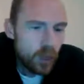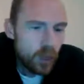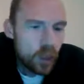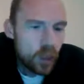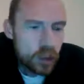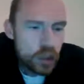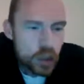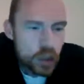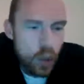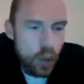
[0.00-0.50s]

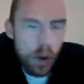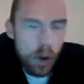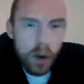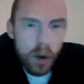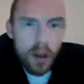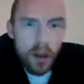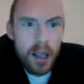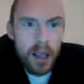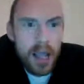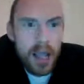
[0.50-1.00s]

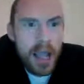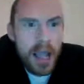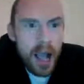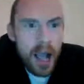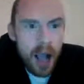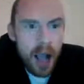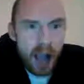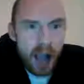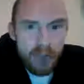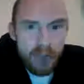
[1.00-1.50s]
So,
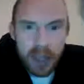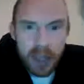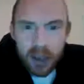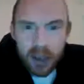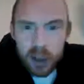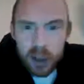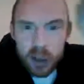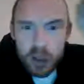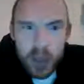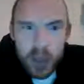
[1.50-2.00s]
I've been
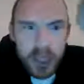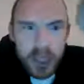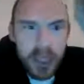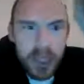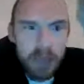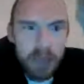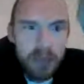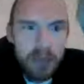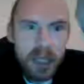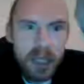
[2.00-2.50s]
on
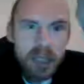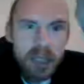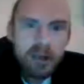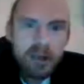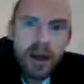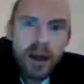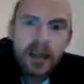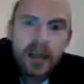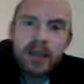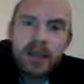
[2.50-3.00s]
28 minutes,
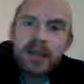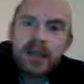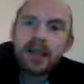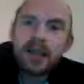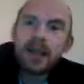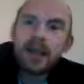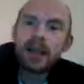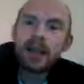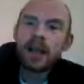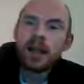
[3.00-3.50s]
right?
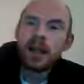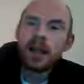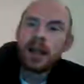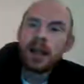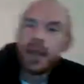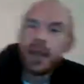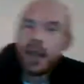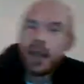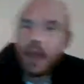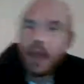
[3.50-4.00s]

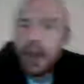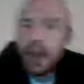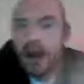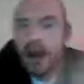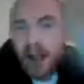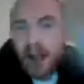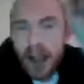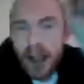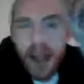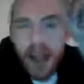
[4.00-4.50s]

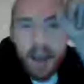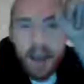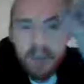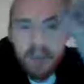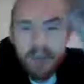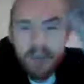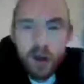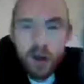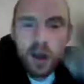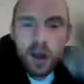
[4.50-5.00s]
I'm
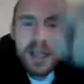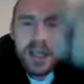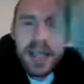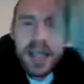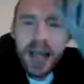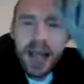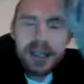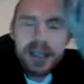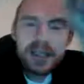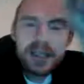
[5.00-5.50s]
fucking
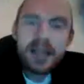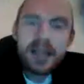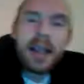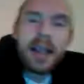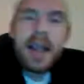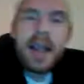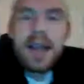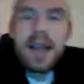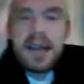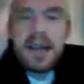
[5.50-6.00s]
knackered.
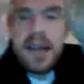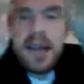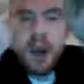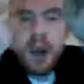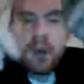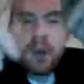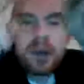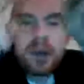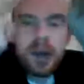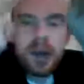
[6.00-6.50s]

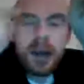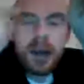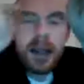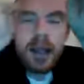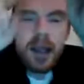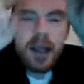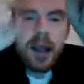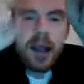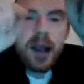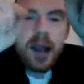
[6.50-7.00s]
Now,
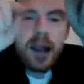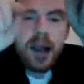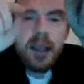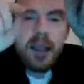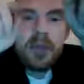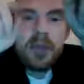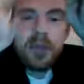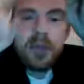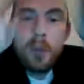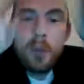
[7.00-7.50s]

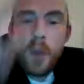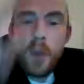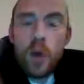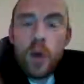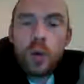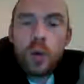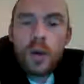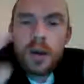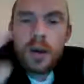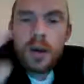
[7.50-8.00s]
the
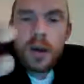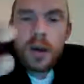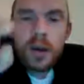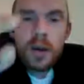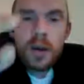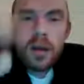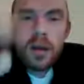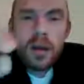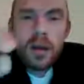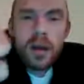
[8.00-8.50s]
book,
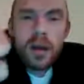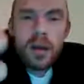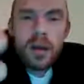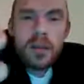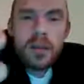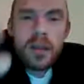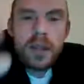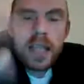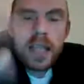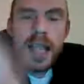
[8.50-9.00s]

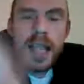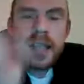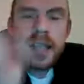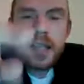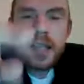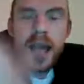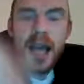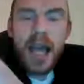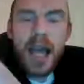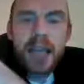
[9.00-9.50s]
The Key
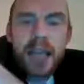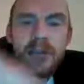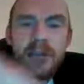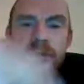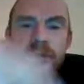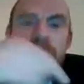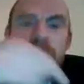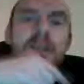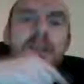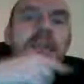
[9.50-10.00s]
to
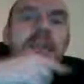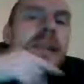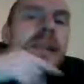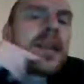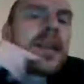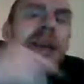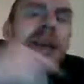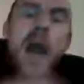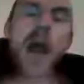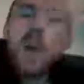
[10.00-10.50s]
Life,
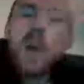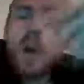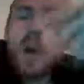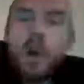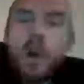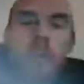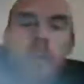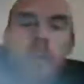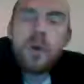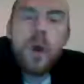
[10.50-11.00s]
how I
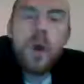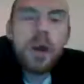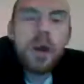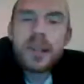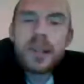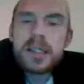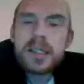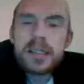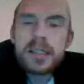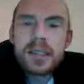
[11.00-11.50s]
come all
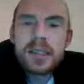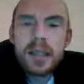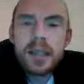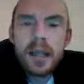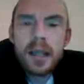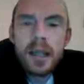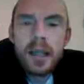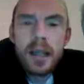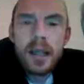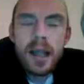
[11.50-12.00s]
this,
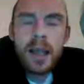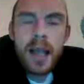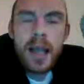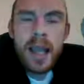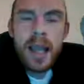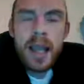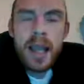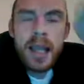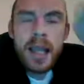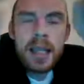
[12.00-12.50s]

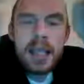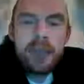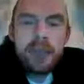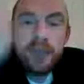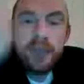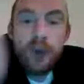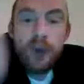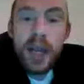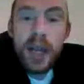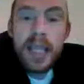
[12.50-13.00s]
is
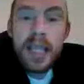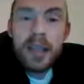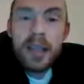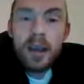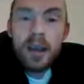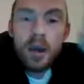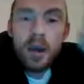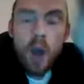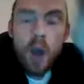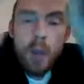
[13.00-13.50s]
free
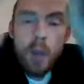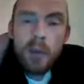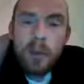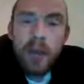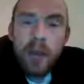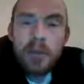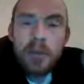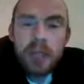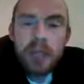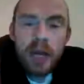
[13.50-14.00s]
on my
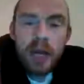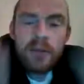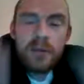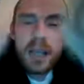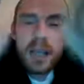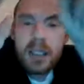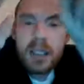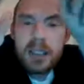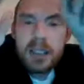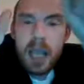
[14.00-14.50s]
website,
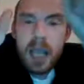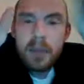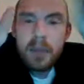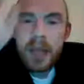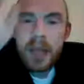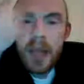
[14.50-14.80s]
right? You type in